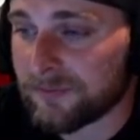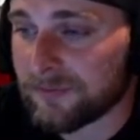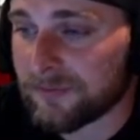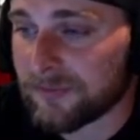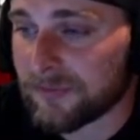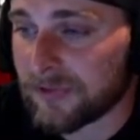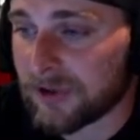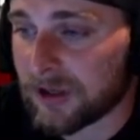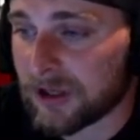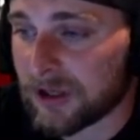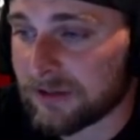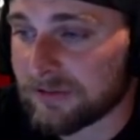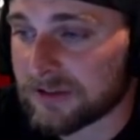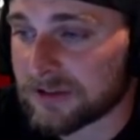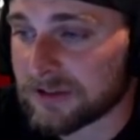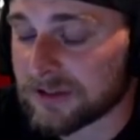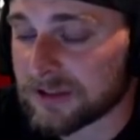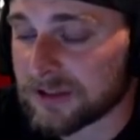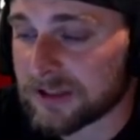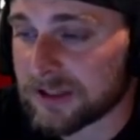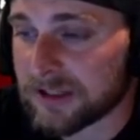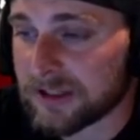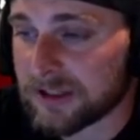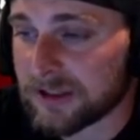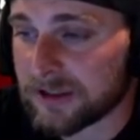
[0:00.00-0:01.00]

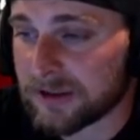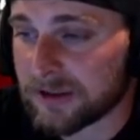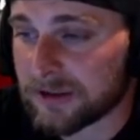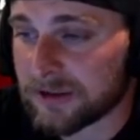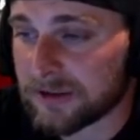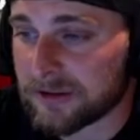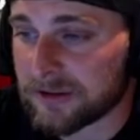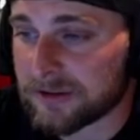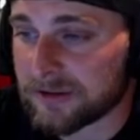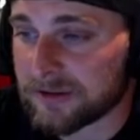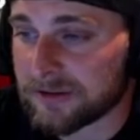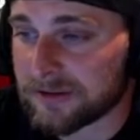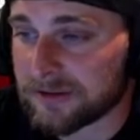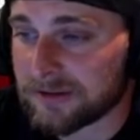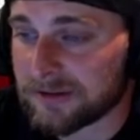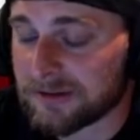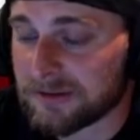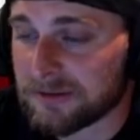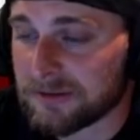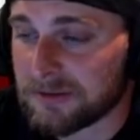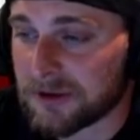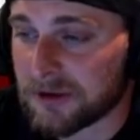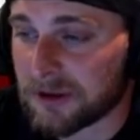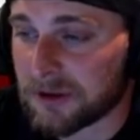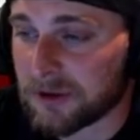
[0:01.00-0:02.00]
Obviously here
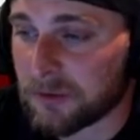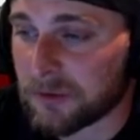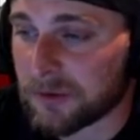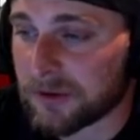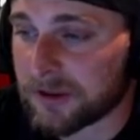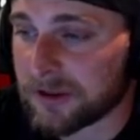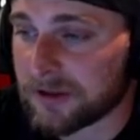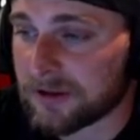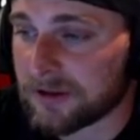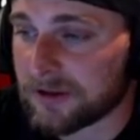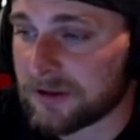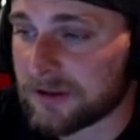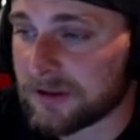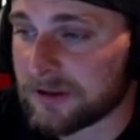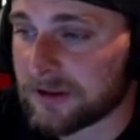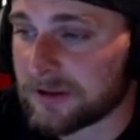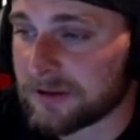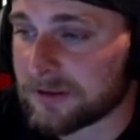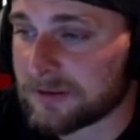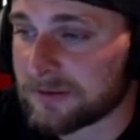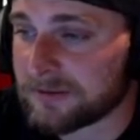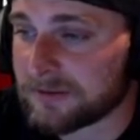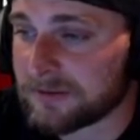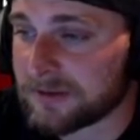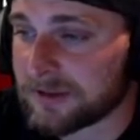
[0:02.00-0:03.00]
you don't want
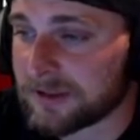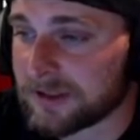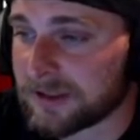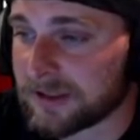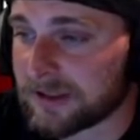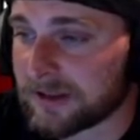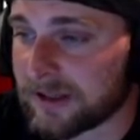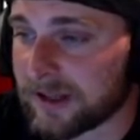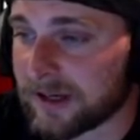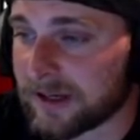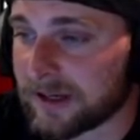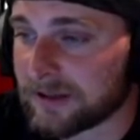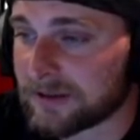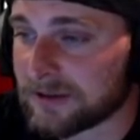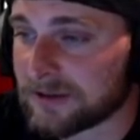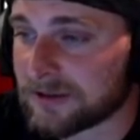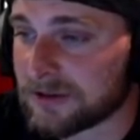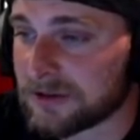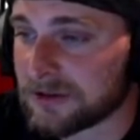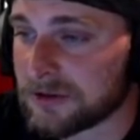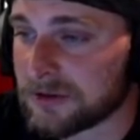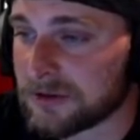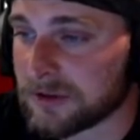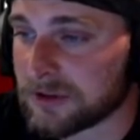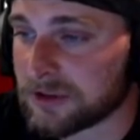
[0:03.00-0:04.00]
to get that
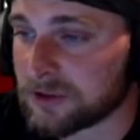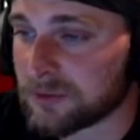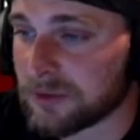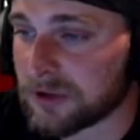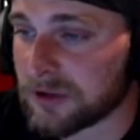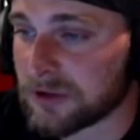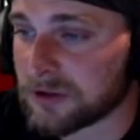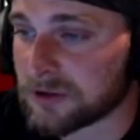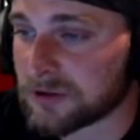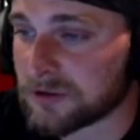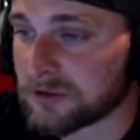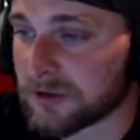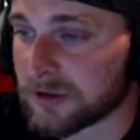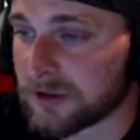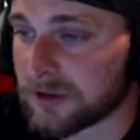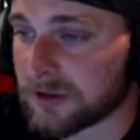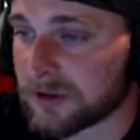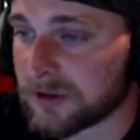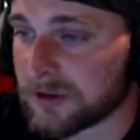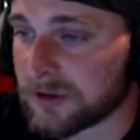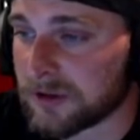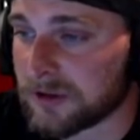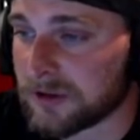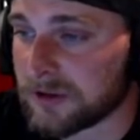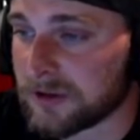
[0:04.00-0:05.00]
too exposed
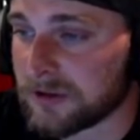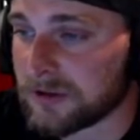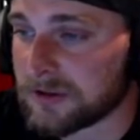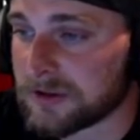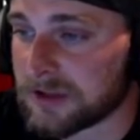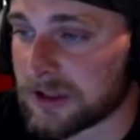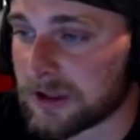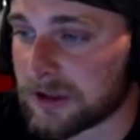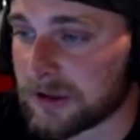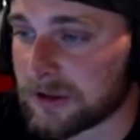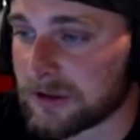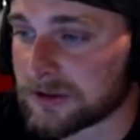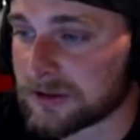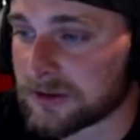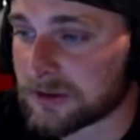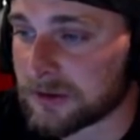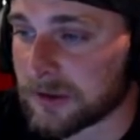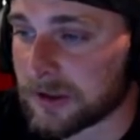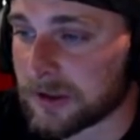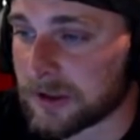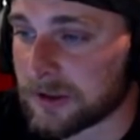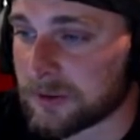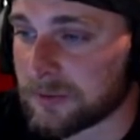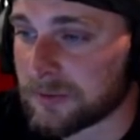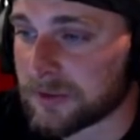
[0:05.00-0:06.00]
frontally. Turret's
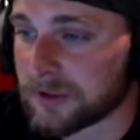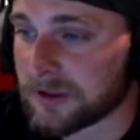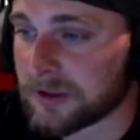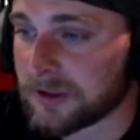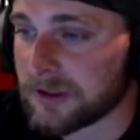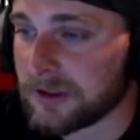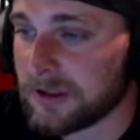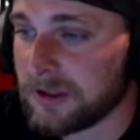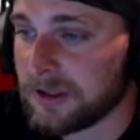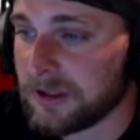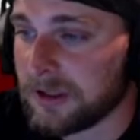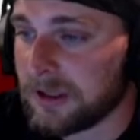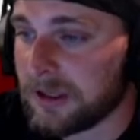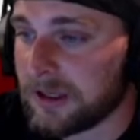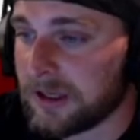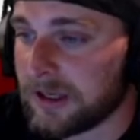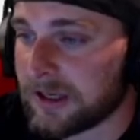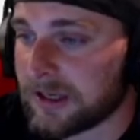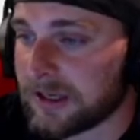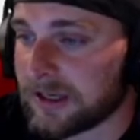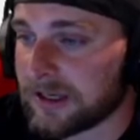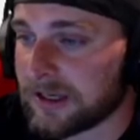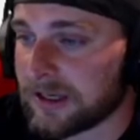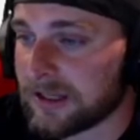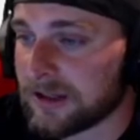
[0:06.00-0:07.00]
great, but
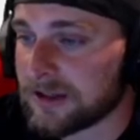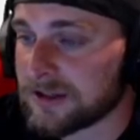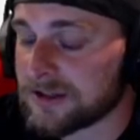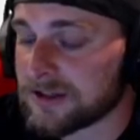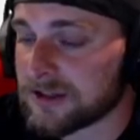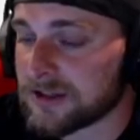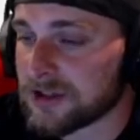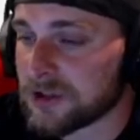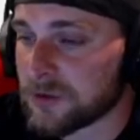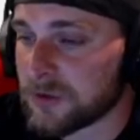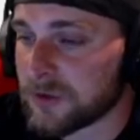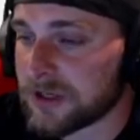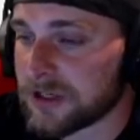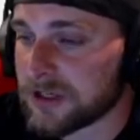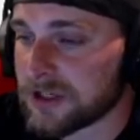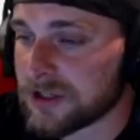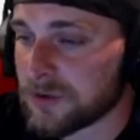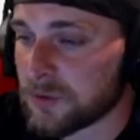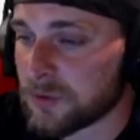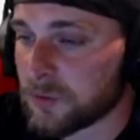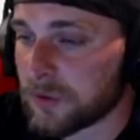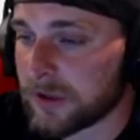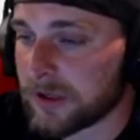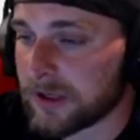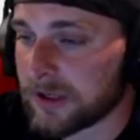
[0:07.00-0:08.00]
again, in the
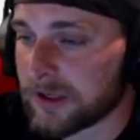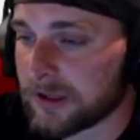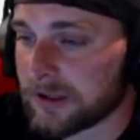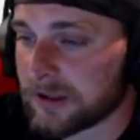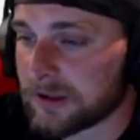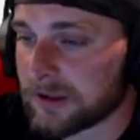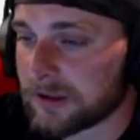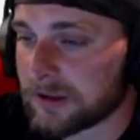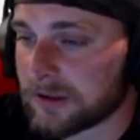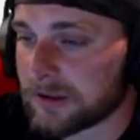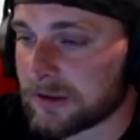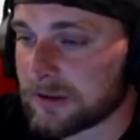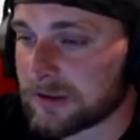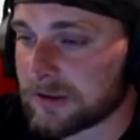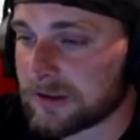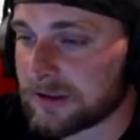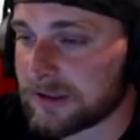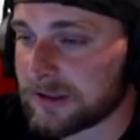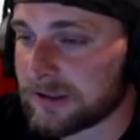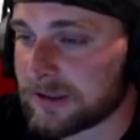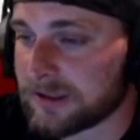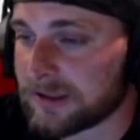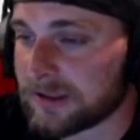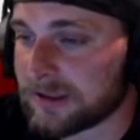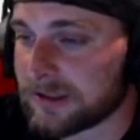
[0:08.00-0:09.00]
situation where
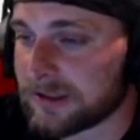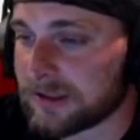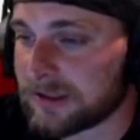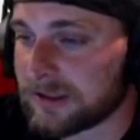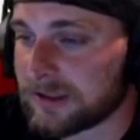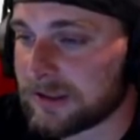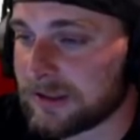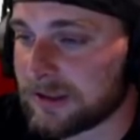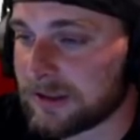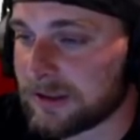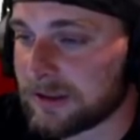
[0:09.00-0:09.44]
you